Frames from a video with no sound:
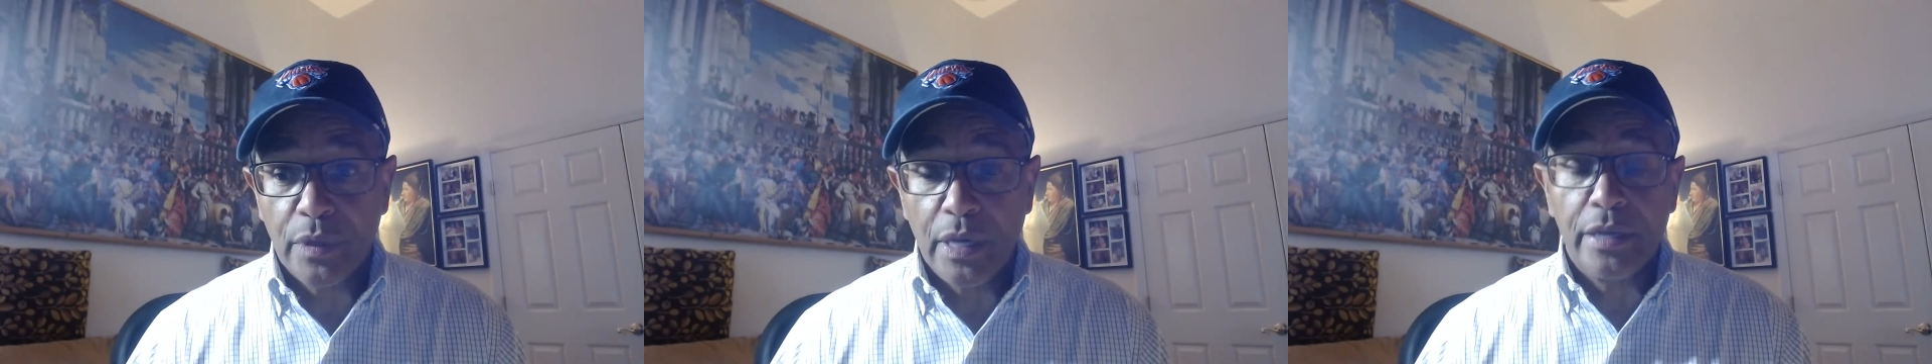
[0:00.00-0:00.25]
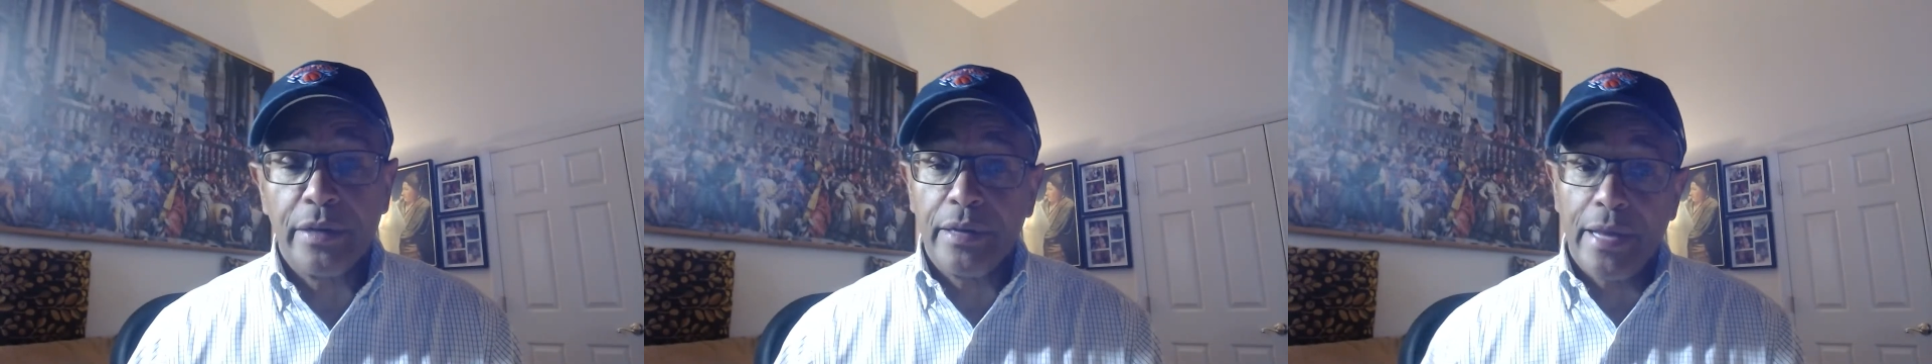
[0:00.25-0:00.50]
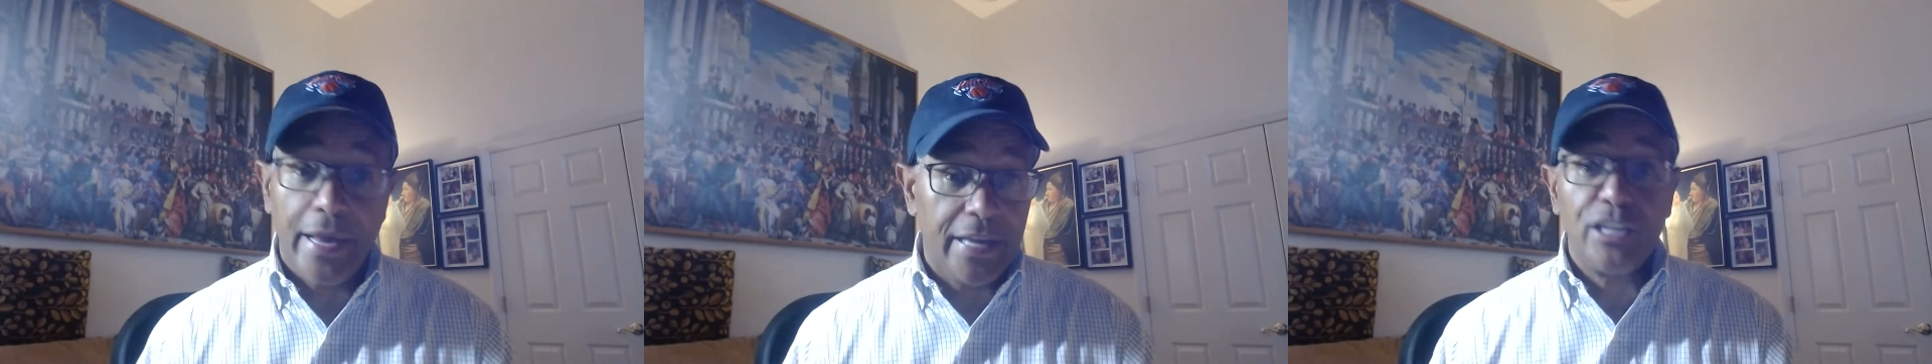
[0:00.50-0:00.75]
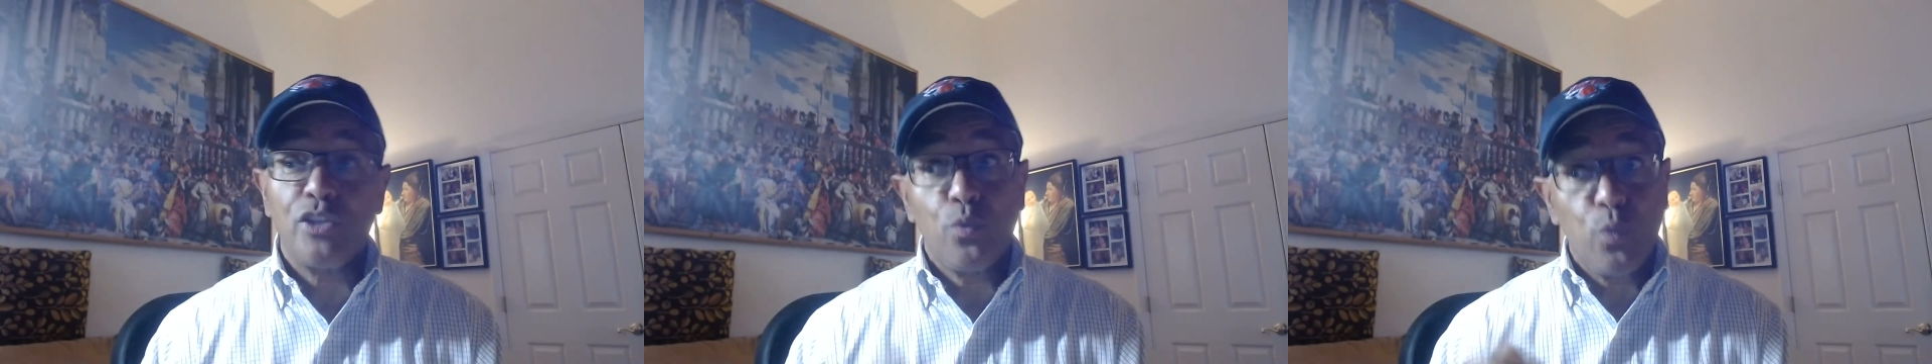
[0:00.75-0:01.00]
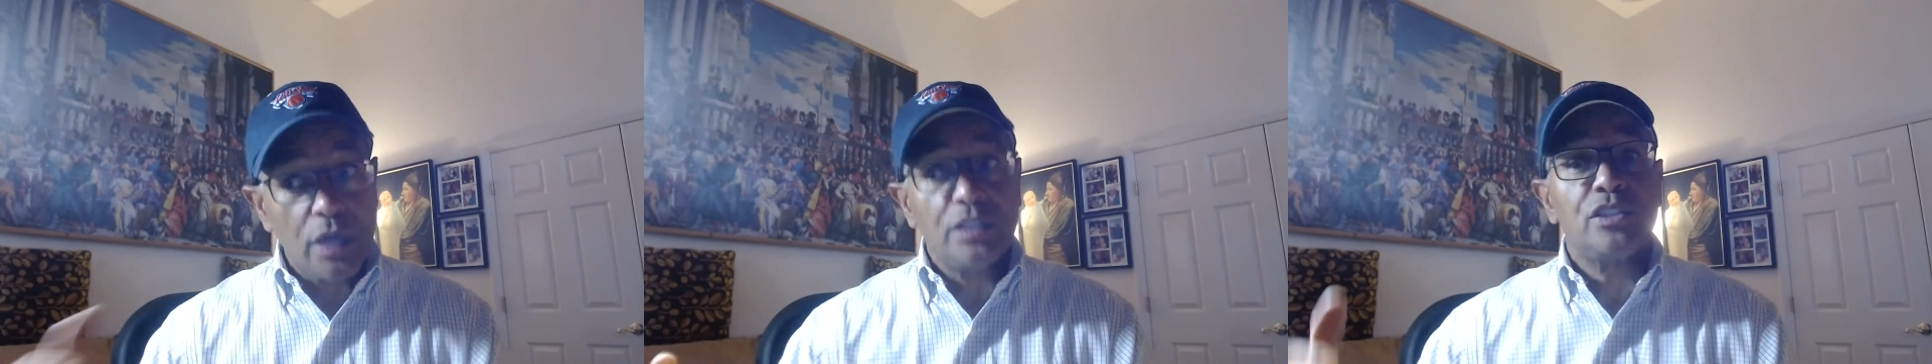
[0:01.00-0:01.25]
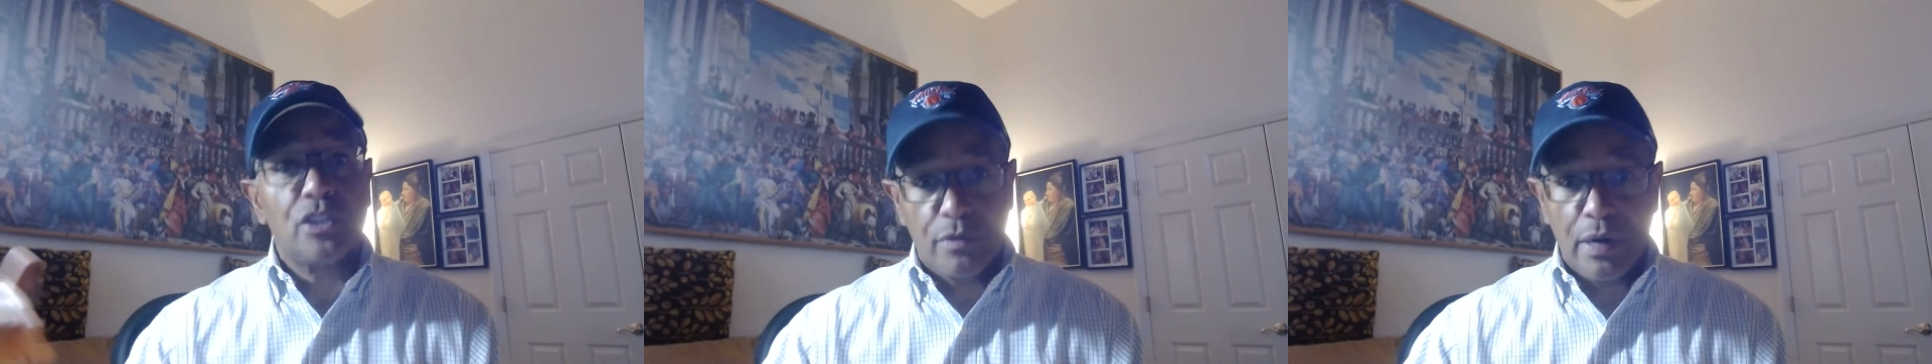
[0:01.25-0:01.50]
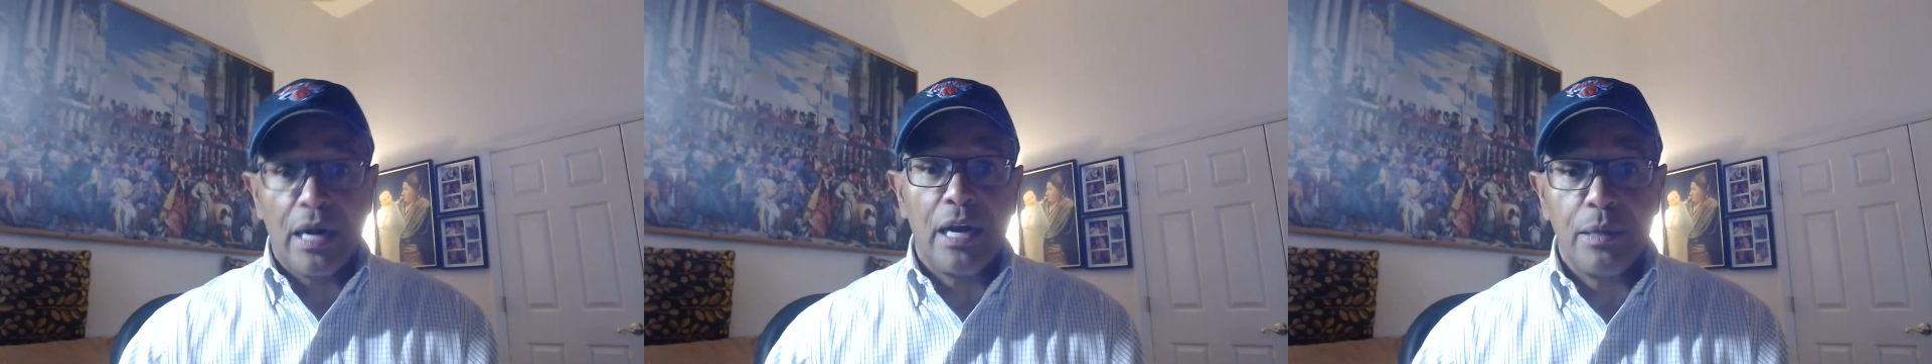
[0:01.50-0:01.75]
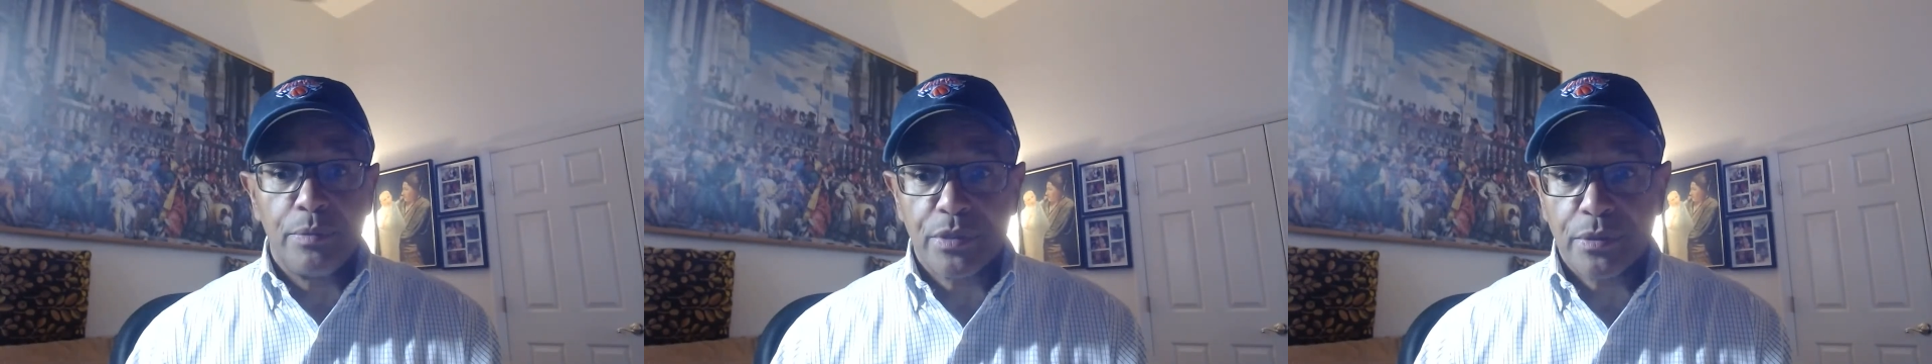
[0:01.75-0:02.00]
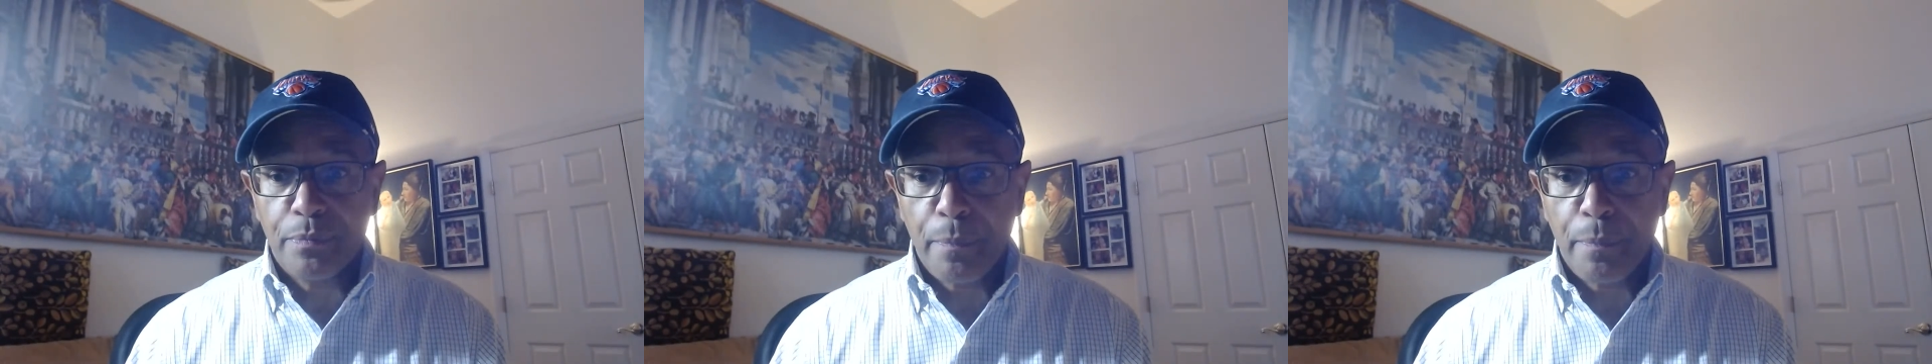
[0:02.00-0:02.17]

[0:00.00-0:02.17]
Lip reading: And Ainge wants Grimes.